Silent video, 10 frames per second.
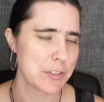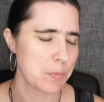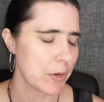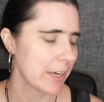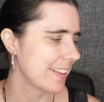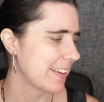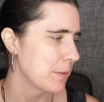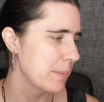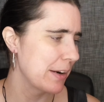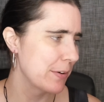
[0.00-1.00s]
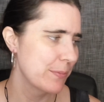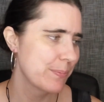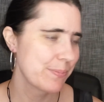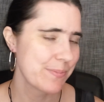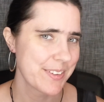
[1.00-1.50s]
just work a little better
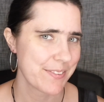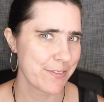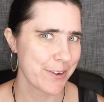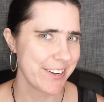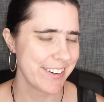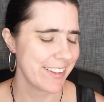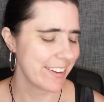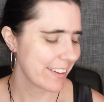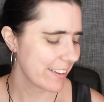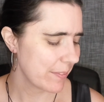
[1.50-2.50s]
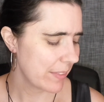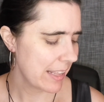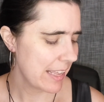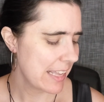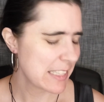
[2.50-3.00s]
for your look.
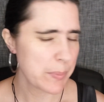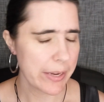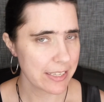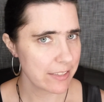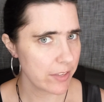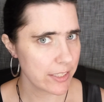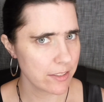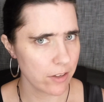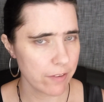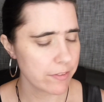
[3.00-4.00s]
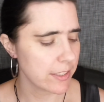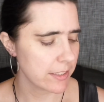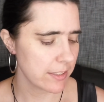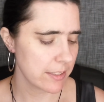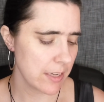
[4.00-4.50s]
It's because of the
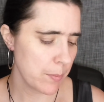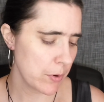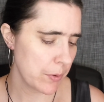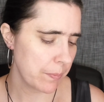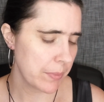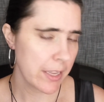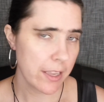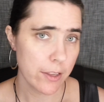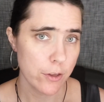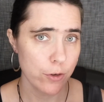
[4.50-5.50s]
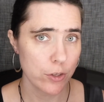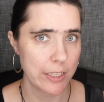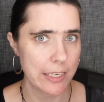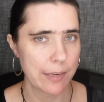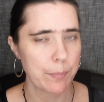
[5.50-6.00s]
softness. The summer
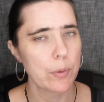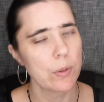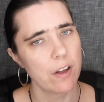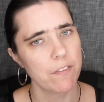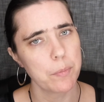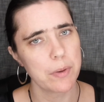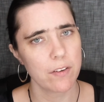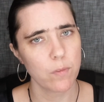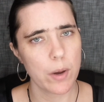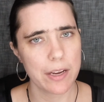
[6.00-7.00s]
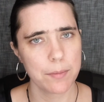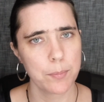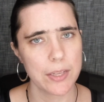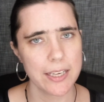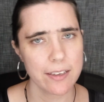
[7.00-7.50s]
usually can pull off a bit of white
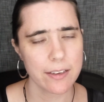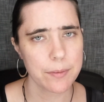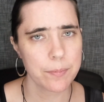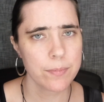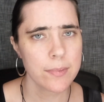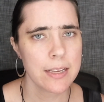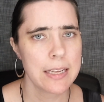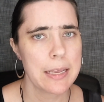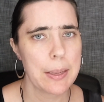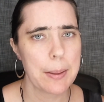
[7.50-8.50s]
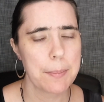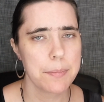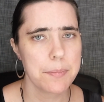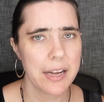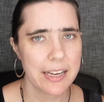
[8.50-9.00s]
and black,
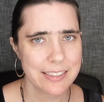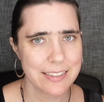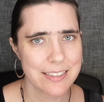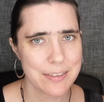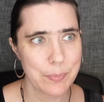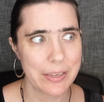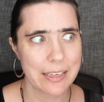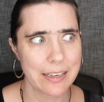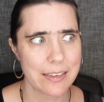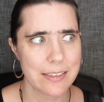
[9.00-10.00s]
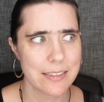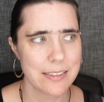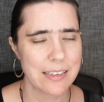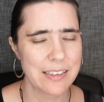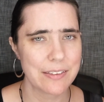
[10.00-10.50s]
but
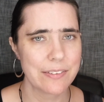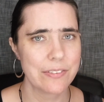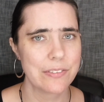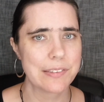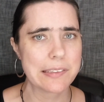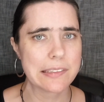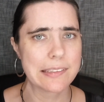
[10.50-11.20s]
because of